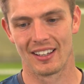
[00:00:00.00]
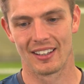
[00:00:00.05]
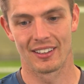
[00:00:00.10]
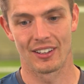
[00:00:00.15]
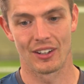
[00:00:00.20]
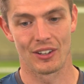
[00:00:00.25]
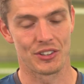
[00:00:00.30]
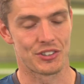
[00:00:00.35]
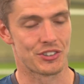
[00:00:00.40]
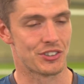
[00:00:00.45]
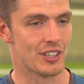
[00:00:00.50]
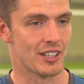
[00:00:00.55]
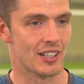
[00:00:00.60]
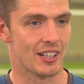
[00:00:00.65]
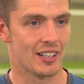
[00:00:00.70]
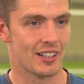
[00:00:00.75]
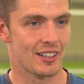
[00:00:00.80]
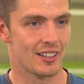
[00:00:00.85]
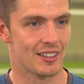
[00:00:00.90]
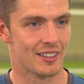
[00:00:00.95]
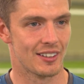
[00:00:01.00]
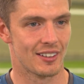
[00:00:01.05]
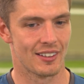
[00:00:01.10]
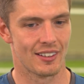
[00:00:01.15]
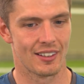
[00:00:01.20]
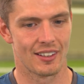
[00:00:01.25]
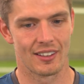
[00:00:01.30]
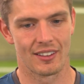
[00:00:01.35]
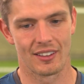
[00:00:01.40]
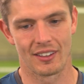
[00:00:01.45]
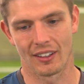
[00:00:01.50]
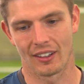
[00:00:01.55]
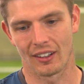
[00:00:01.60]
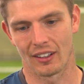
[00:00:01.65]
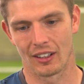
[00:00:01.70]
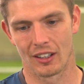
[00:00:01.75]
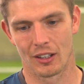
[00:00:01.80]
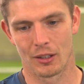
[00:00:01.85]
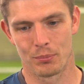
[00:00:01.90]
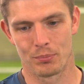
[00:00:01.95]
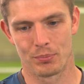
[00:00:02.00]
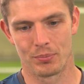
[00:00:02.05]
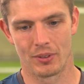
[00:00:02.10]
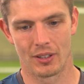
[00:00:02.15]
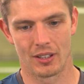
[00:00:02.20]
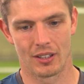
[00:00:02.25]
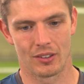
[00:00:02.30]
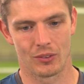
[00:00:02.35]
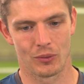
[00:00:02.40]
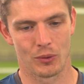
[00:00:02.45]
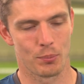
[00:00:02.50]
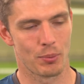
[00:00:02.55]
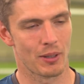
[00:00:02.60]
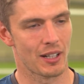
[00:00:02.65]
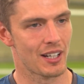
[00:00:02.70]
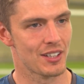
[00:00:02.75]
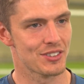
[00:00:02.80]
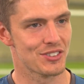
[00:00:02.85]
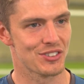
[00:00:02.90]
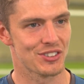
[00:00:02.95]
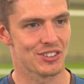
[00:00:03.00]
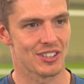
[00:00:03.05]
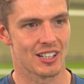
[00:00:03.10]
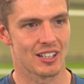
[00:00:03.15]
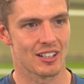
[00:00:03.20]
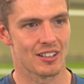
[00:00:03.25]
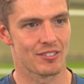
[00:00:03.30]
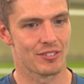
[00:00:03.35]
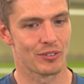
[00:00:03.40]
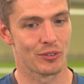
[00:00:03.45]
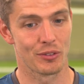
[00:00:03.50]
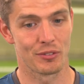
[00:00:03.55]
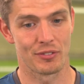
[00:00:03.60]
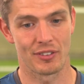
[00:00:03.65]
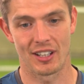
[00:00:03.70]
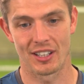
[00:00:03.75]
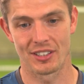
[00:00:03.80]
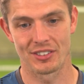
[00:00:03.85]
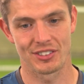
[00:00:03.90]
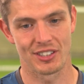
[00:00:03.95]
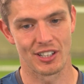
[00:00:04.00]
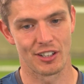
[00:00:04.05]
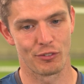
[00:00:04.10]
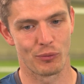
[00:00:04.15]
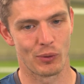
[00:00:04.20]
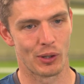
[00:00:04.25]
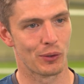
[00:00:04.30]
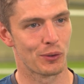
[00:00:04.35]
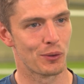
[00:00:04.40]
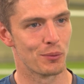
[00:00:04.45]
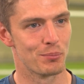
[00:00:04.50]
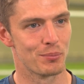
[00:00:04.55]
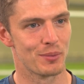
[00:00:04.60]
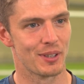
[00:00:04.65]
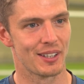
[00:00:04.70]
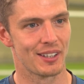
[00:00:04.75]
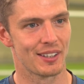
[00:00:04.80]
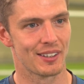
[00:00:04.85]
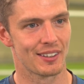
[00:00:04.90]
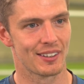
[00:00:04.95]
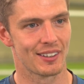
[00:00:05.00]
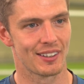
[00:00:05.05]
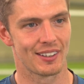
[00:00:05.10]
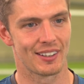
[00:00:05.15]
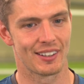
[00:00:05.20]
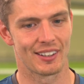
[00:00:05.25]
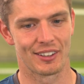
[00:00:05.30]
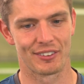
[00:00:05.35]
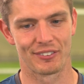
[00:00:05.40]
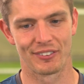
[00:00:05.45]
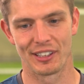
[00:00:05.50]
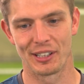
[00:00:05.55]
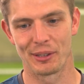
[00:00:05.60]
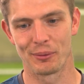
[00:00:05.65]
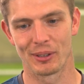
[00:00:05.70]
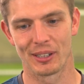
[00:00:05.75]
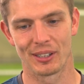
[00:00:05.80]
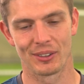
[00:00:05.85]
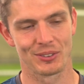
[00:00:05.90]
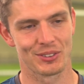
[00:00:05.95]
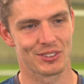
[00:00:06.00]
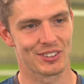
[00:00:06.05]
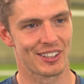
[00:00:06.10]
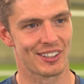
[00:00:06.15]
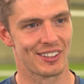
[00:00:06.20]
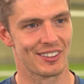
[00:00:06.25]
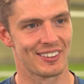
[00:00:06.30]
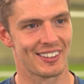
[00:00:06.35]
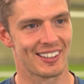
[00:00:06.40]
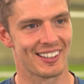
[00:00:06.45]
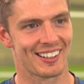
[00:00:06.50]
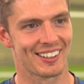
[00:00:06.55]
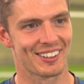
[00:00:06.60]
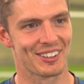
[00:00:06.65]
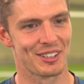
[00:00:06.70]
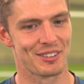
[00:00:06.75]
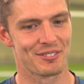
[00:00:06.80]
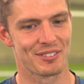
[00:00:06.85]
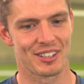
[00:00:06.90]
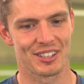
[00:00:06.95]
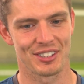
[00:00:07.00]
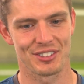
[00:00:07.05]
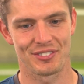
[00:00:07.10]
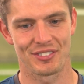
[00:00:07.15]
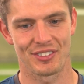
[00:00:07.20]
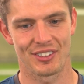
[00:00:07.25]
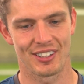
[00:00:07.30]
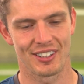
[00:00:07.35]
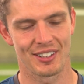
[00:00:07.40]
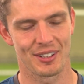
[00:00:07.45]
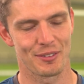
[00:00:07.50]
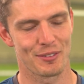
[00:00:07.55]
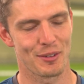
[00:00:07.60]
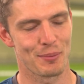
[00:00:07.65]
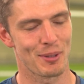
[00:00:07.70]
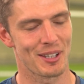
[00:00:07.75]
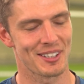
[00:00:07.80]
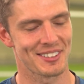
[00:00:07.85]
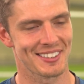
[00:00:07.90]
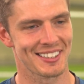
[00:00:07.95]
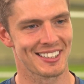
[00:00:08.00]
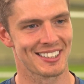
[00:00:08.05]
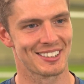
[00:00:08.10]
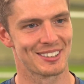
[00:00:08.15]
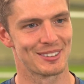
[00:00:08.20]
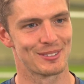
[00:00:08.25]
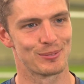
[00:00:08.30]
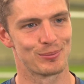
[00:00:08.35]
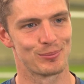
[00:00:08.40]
know, the city and the club, all the players and staff, all the fans, you know, have welcomed me, you know, really well. So yeah, I couldn't have asked for a better start.